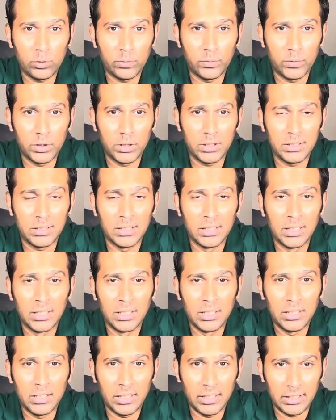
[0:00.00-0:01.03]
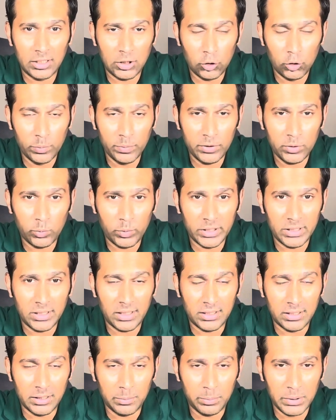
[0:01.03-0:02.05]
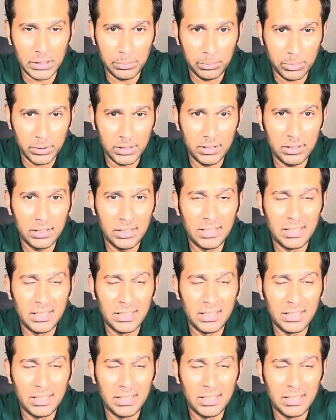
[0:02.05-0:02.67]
work in groups with other people.